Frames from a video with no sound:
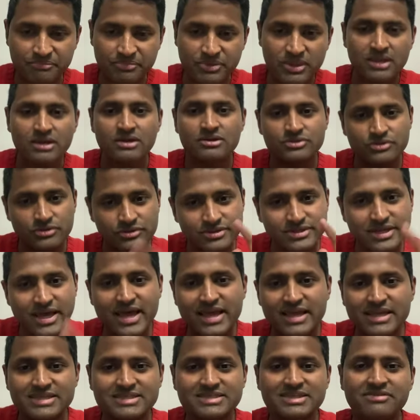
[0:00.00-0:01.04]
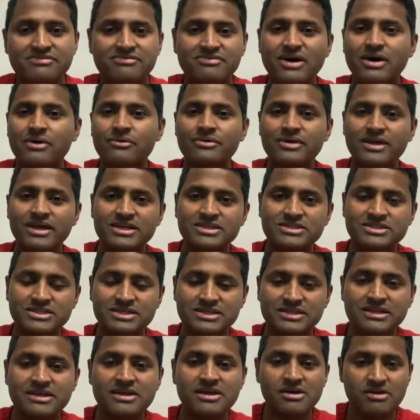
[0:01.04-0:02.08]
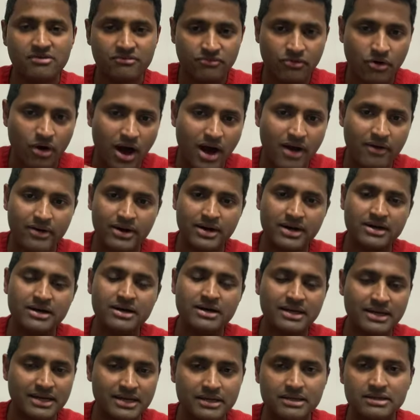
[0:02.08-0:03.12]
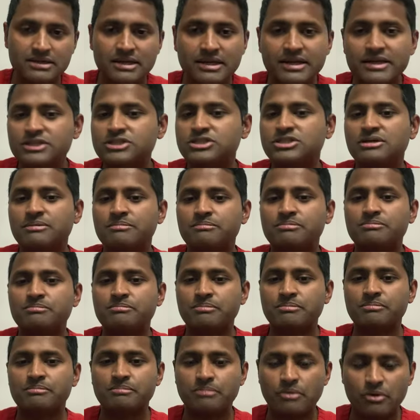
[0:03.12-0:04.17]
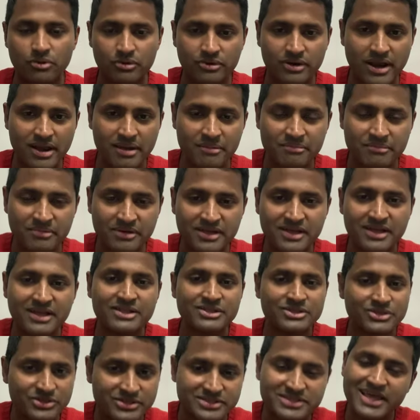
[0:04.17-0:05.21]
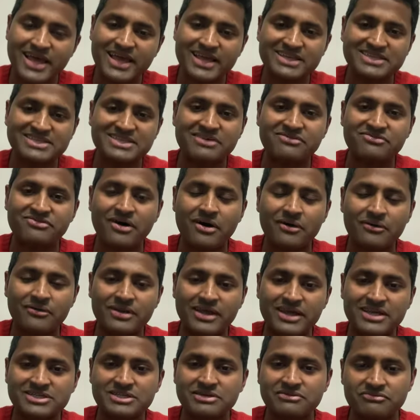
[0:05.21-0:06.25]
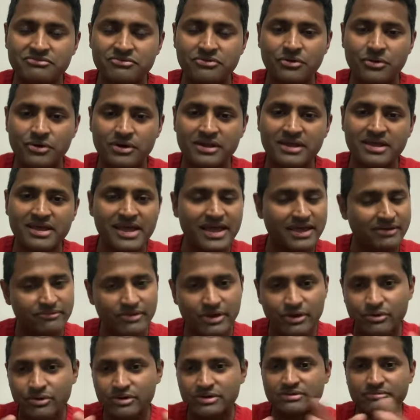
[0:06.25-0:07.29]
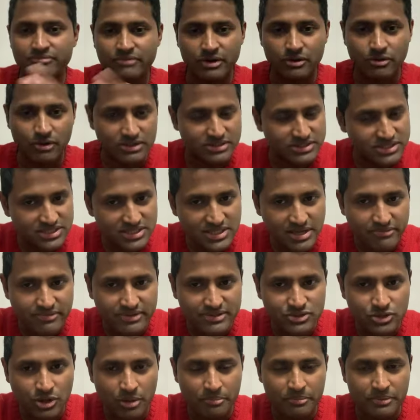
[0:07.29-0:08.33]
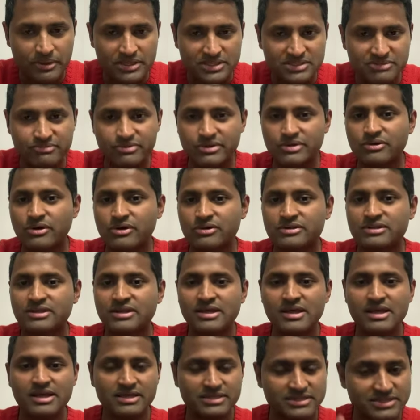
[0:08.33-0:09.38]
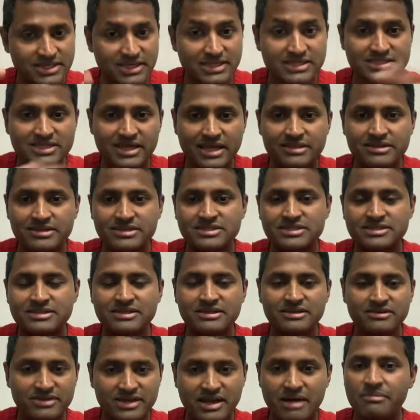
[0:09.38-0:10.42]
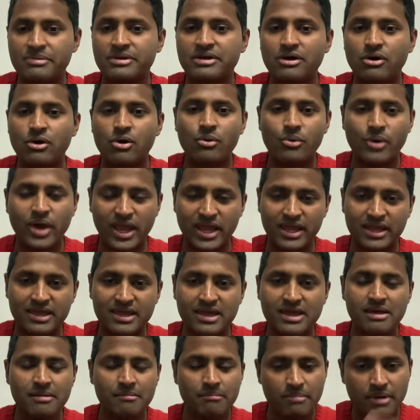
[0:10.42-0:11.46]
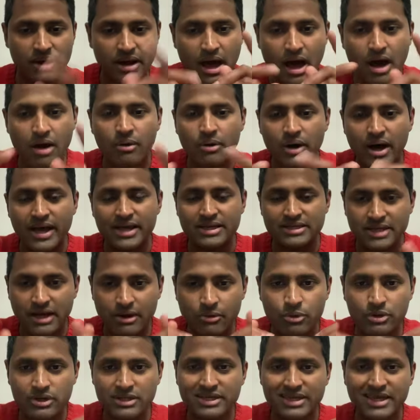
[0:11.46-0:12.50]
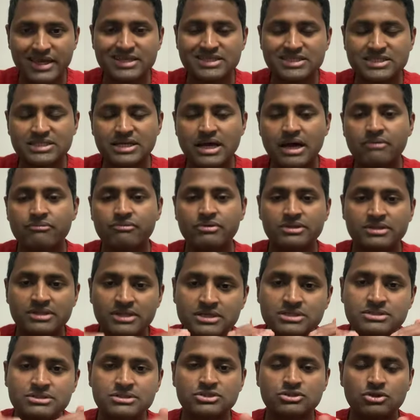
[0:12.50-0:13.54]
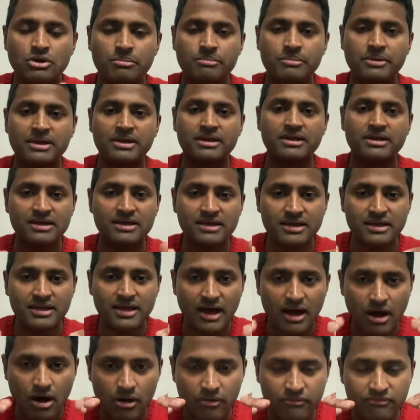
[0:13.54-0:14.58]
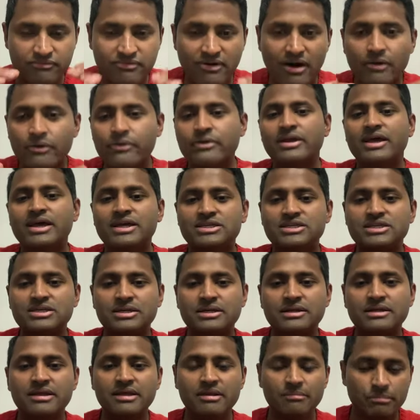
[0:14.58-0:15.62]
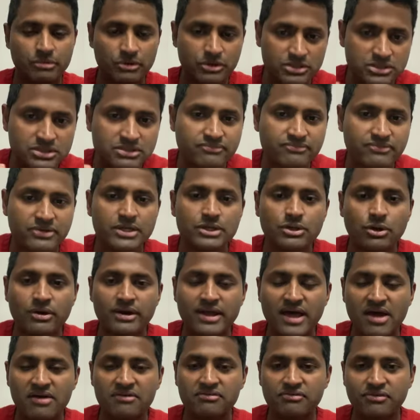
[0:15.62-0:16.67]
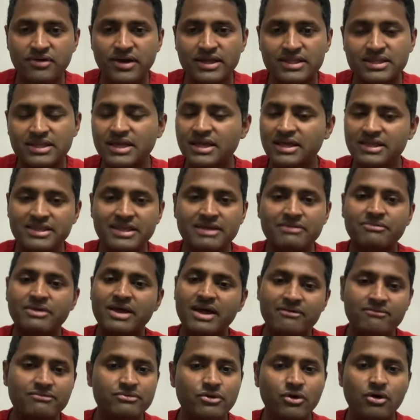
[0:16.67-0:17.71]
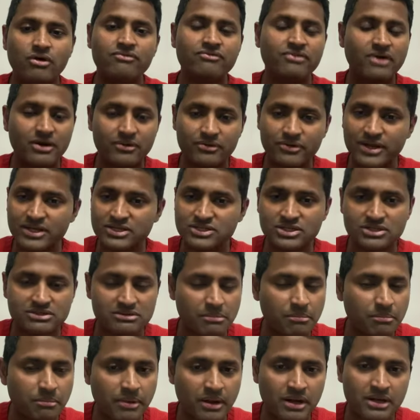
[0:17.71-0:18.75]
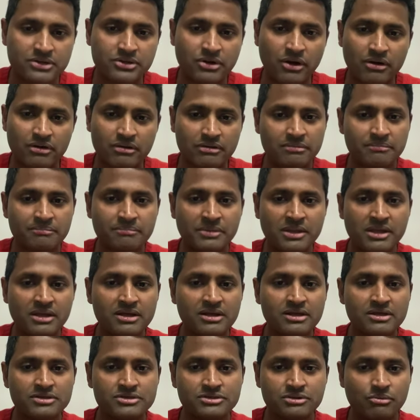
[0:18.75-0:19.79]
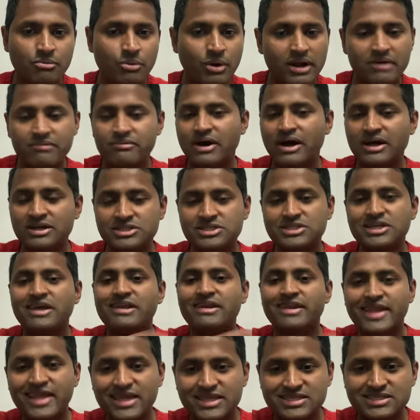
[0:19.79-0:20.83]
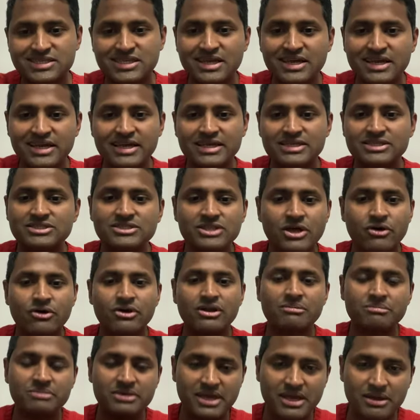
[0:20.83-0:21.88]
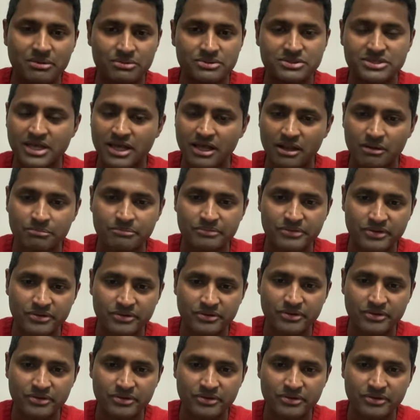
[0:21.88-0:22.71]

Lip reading: Today is the foundation for our leadership program. Today is the foundation for it. We've got 7 topics. We've got 6 others coming our way. But I want to kickstart with this topic of foundation. Because if we don't have faith, then we have no foundation to build on. So whatever I share next is not going to be able to help you.